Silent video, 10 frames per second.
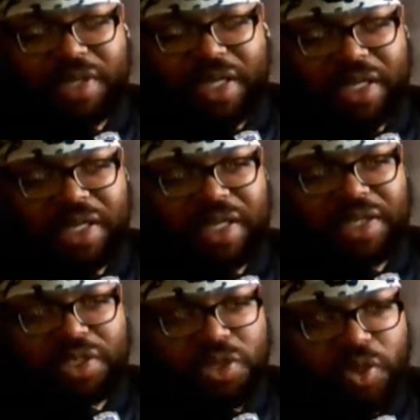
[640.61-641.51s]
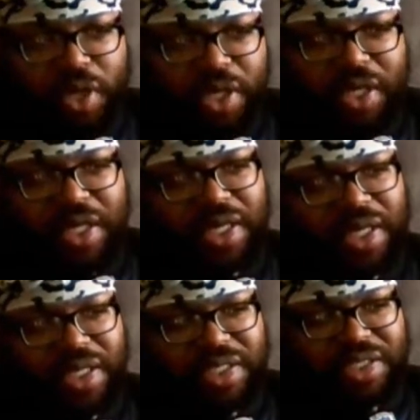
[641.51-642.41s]
I, I enjoy, I,
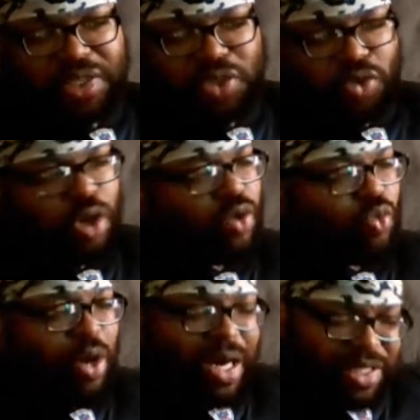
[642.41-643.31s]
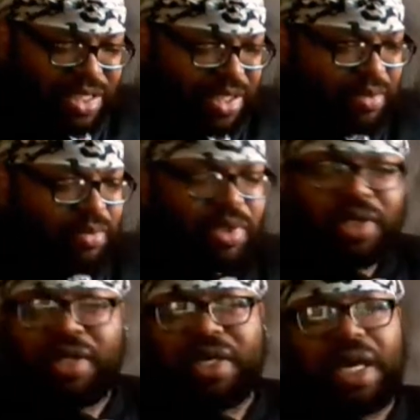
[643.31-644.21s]
I enjoyed watching him.
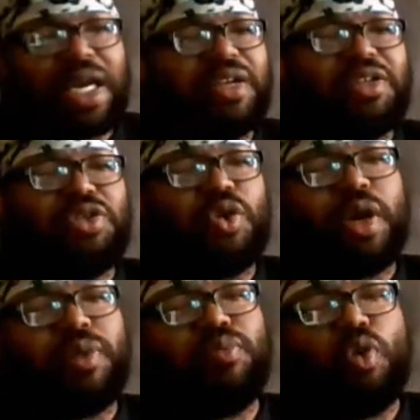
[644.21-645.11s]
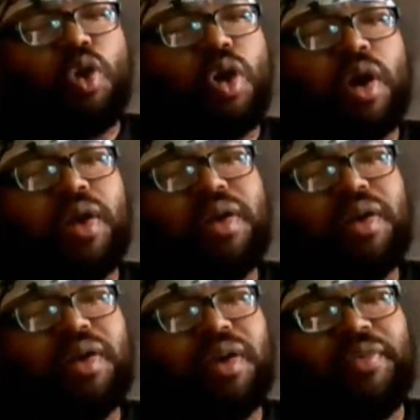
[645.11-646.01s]
I enjoyed more
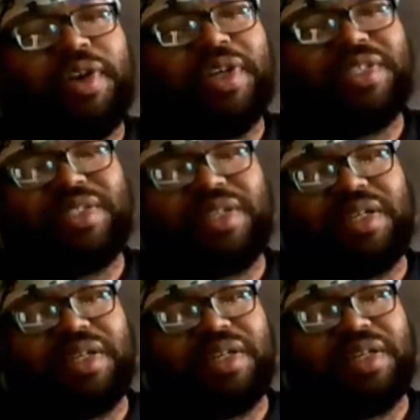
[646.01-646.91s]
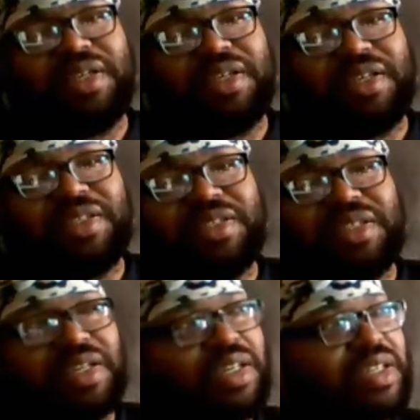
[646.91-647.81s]
of his uh, his
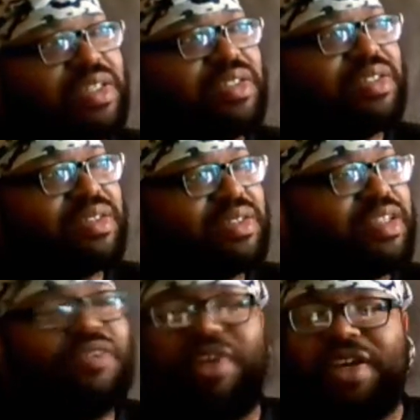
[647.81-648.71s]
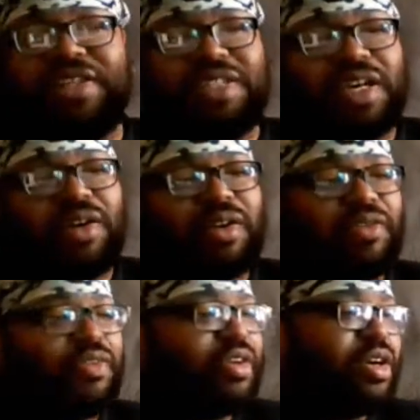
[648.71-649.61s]
uh, his stuff he does now on N
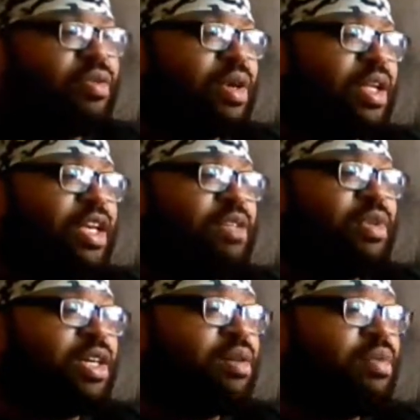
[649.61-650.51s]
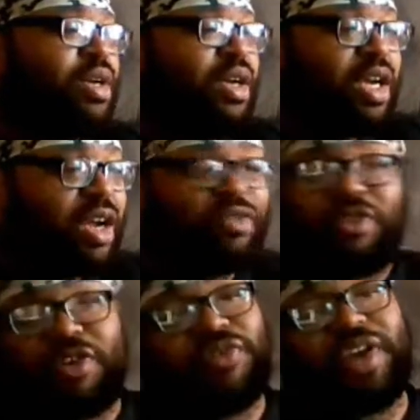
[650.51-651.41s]
F L Network. He's become a
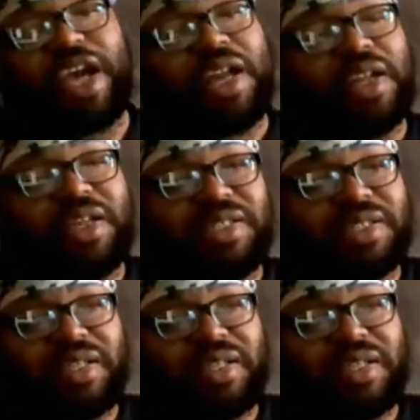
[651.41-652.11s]
terrific analyst.